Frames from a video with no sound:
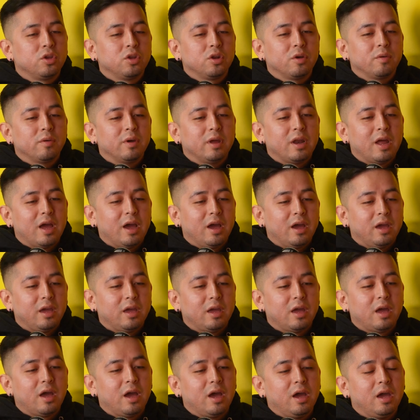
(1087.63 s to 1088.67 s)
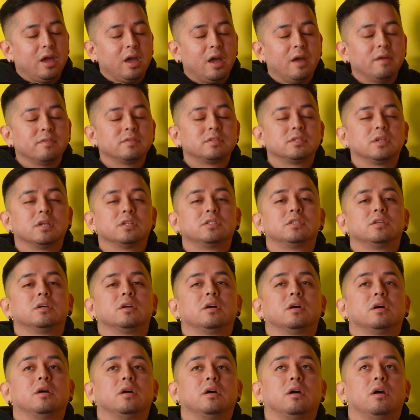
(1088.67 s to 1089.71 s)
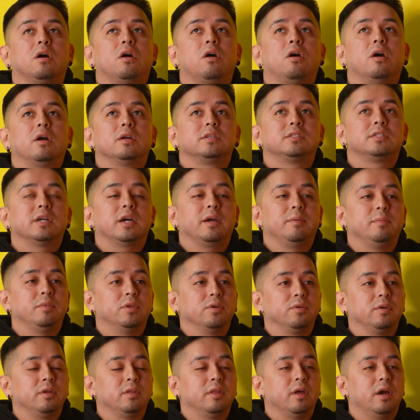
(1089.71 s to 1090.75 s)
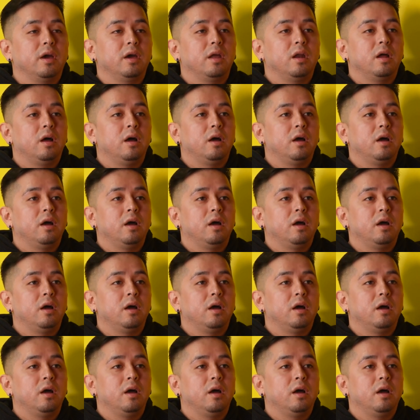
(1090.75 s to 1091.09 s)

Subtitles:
You know what? I have such a hard time doing that.